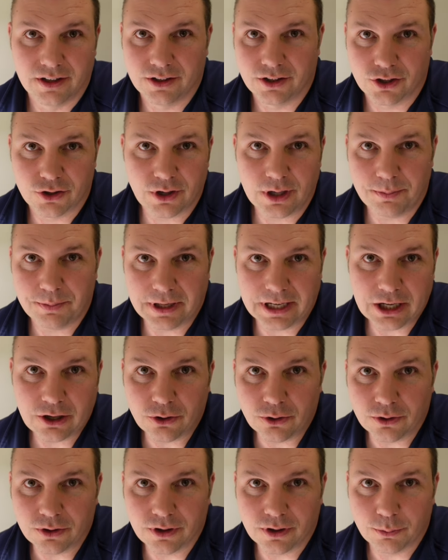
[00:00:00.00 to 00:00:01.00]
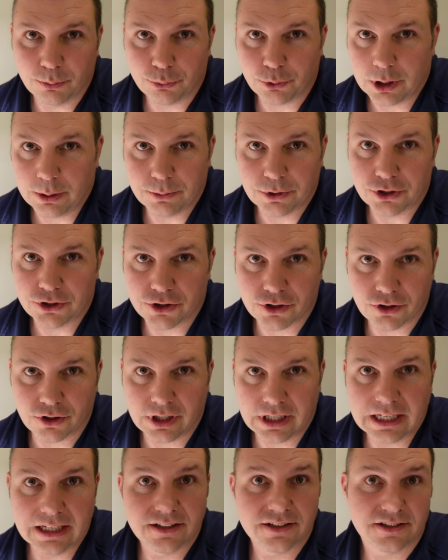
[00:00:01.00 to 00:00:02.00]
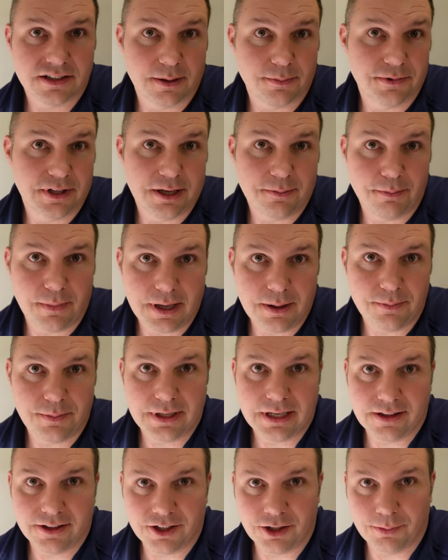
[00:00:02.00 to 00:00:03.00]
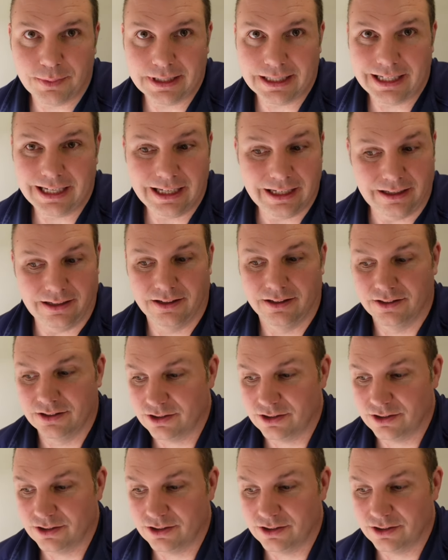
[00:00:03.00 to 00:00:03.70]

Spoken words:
creeping out prematurely and some that may be a little bit late.